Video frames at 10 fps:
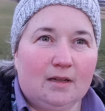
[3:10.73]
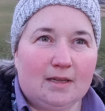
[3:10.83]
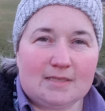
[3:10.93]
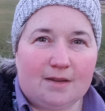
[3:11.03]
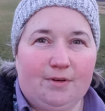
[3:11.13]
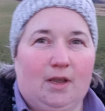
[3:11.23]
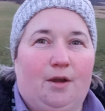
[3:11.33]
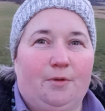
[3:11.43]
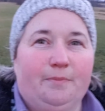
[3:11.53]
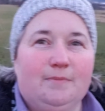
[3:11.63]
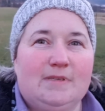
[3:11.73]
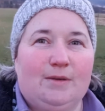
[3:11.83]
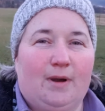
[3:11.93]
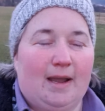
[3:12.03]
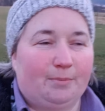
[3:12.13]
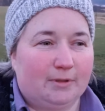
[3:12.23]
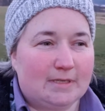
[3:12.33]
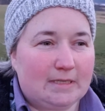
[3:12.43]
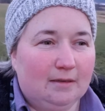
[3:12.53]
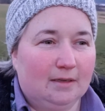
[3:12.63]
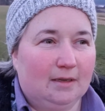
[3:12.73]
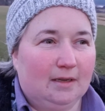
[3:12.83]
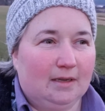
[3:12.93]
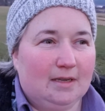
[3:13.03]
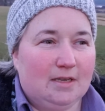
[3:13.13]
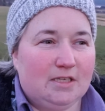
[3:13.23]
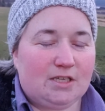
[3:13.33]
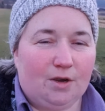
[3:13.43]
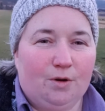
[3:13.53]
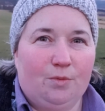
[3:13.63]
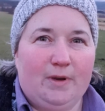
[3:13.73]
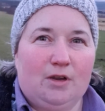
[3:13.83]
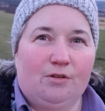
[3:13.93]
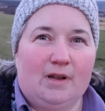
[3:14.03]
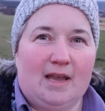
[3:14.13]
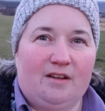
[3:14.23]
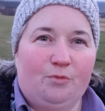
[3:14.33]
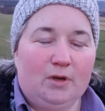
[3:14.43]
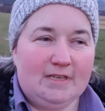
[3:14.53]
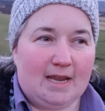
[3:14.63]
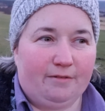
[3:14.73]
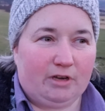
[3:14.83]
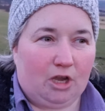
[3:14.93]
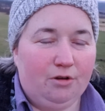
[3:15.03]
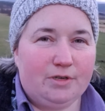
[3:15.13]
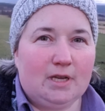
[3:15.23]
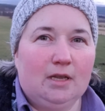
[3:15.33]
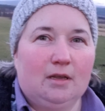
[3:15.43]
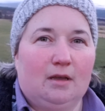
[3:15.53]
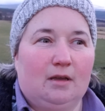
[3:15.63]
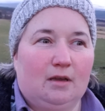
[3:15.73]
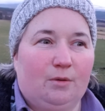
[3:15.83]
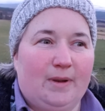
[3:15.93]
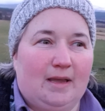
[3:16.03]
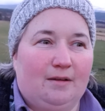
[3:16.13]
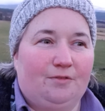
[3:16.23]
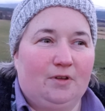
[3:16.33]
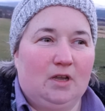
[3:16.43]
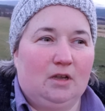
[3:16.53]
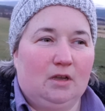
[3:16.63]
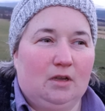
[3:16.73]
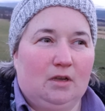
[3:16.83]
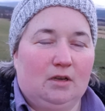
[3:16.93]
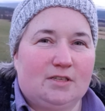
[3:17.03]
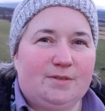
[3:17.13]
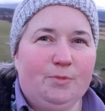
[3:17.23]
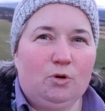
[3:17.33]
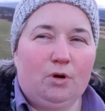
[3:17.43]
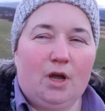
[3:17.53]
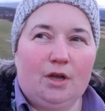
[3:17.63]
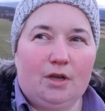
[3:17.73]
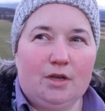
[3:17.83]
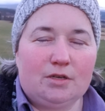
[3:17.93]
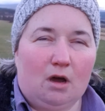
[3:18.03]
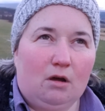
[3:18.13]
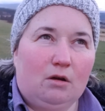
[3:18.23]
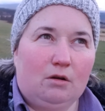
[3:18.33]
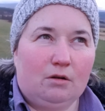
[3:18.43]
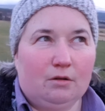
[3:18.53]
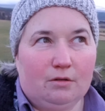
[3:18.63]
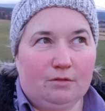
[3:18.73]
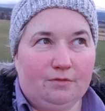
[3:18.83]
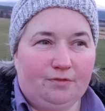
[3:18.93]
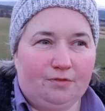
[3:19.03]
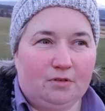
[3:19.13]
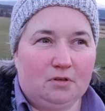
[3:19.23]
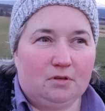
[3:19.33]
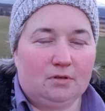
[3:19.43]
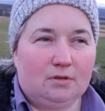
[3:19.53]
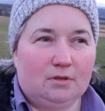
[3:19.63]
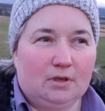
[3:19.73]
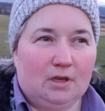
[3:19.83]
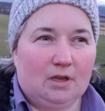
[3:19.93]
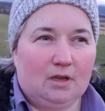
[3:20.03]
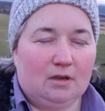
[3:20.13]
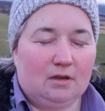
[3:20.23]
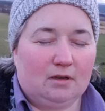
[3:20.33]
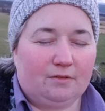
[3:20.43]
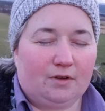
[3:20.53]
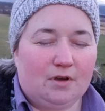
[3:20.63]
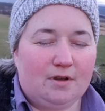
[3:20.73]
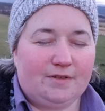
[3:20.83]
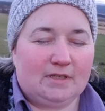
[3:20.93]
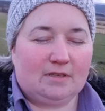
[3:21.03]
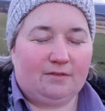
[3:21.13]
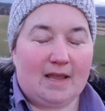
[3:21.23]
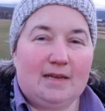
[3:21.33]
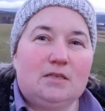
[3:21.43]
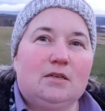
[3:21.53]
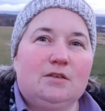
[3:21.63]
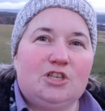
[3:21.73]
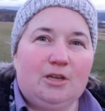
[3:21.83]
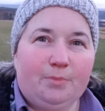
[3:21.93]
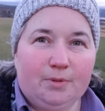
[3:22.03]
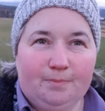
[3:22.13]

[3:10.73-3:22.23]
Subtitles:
let's give it a go, see what happens. So we currently have 1 dairy goat. We have a small herd of 5, 6, 7, 8 sheep.